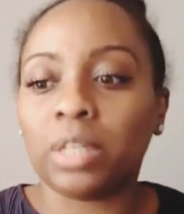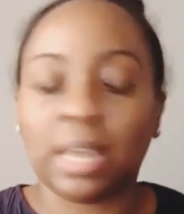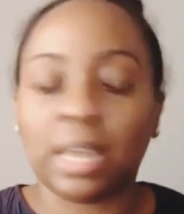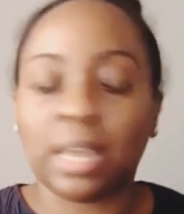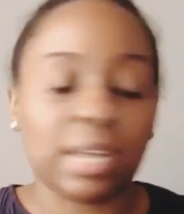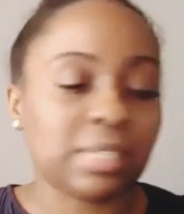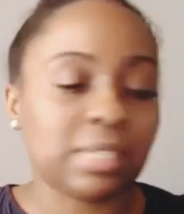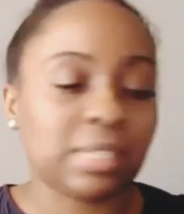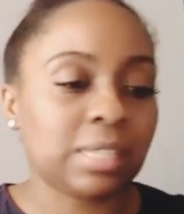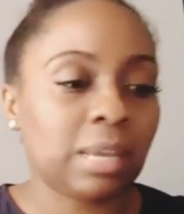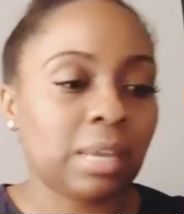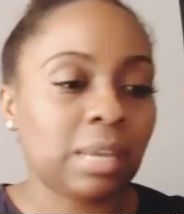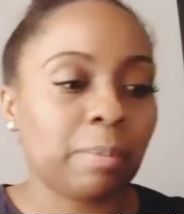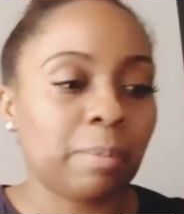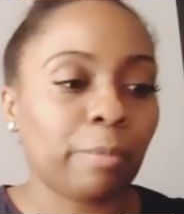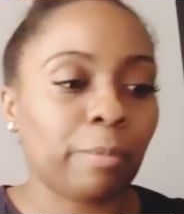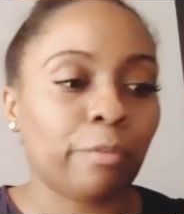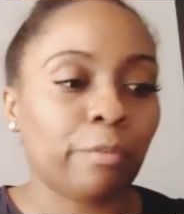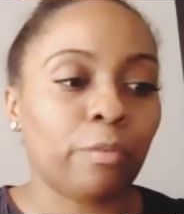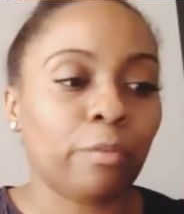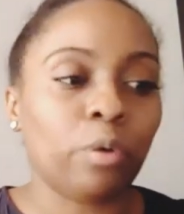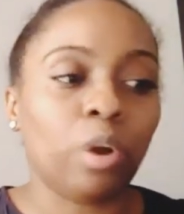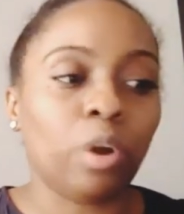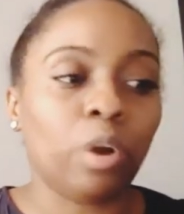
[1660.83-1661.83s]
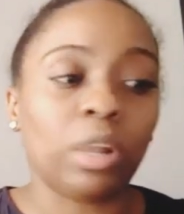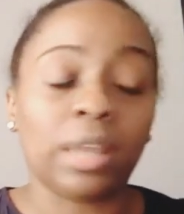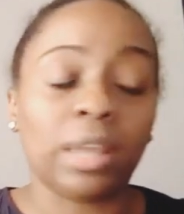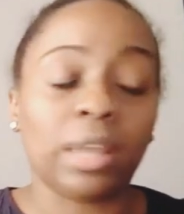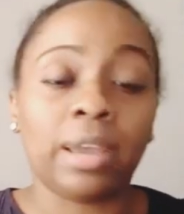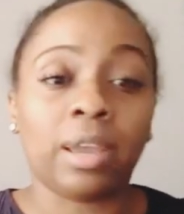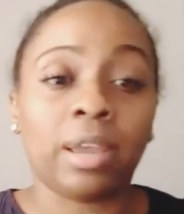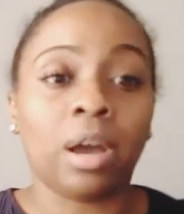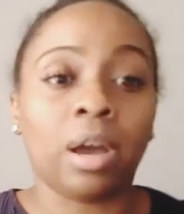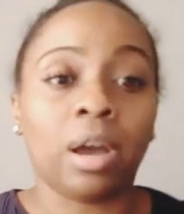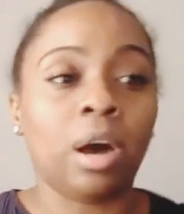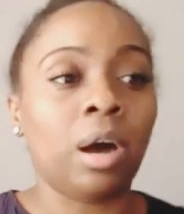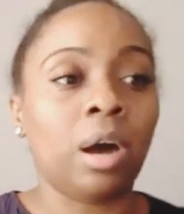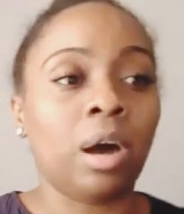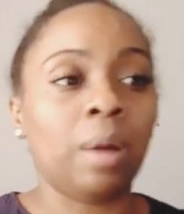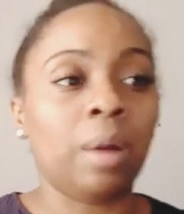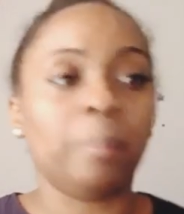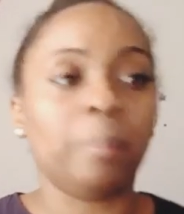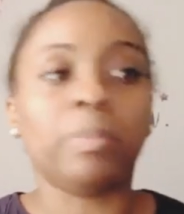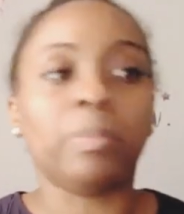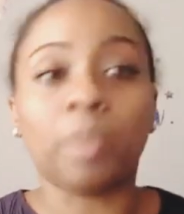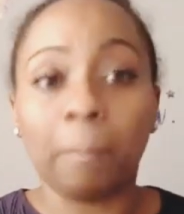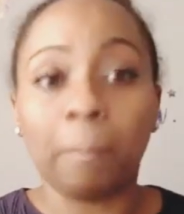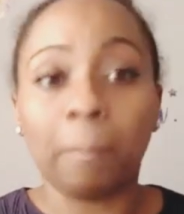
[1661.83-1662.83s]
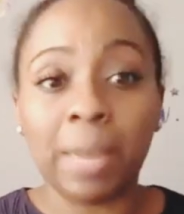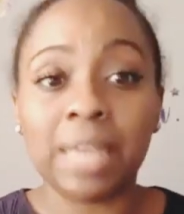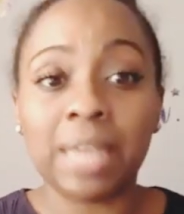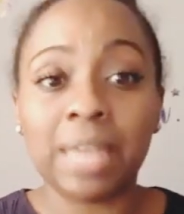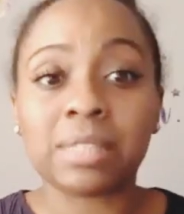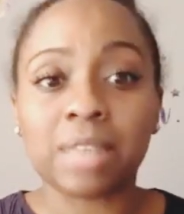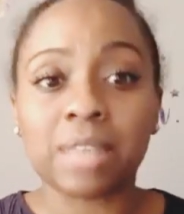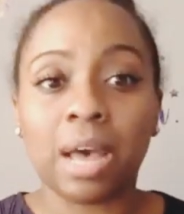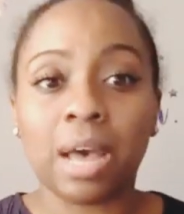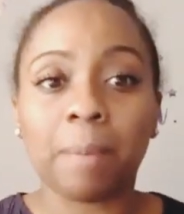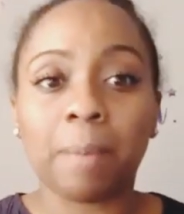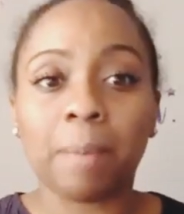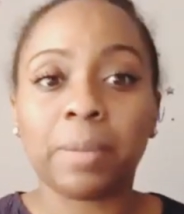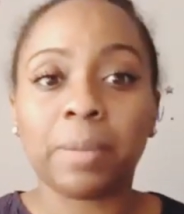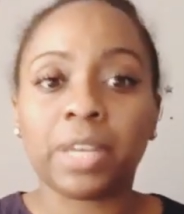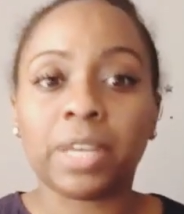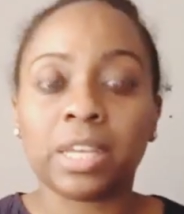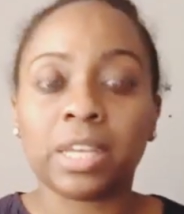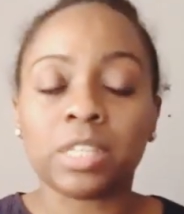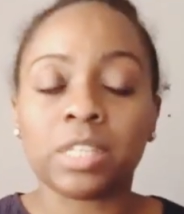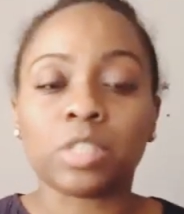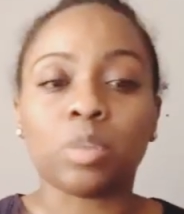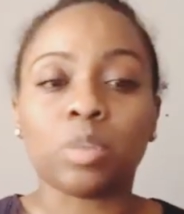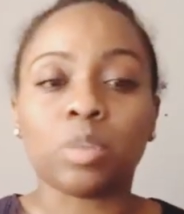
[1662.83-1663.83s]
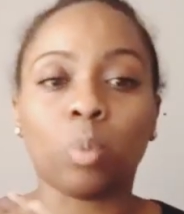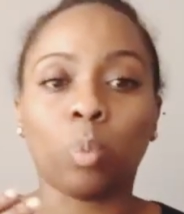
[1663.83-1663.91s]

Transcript: like I said before, like the main topic is,